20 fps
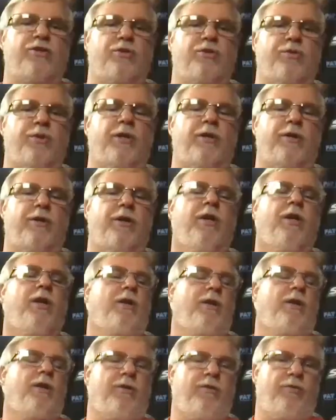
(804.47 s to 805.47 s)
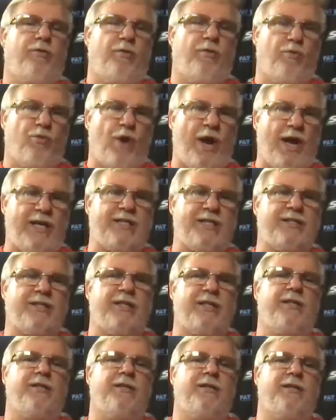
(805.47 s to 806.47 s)
a two wheeler and
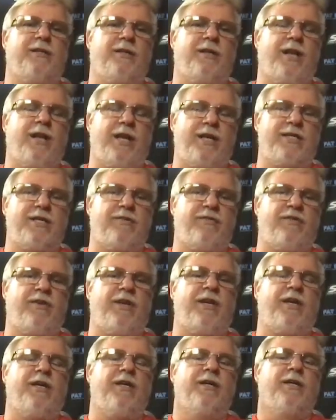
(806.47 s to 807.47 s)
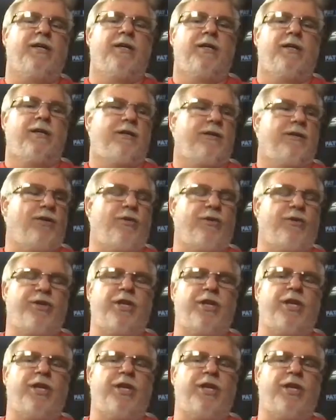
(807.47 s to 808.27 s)
racing an ATV. All the